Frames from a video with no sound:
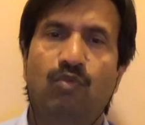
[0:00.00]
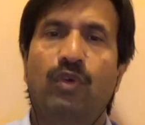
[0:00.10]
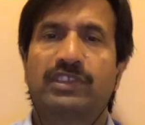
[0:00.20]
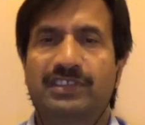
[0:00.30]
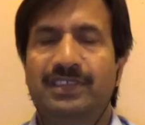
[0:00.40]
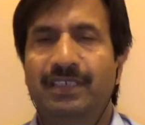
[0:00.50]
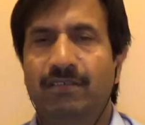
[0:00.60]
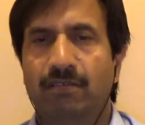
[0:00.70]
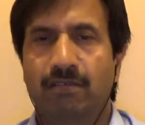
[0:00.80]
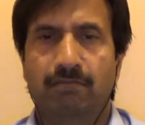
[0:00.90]
worsening
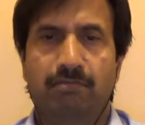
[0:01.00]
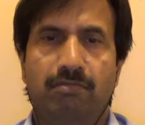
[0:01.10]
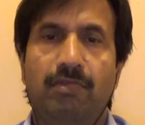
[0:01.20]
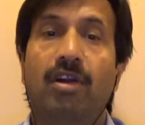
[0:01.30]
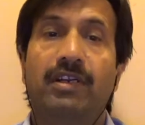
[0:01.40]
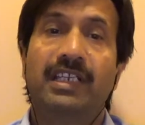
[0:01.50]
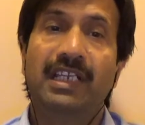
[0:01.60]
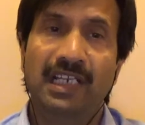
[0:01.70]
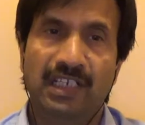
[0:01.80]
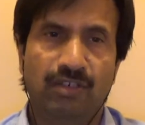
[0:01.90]
or not
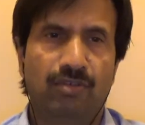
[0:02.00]
healing.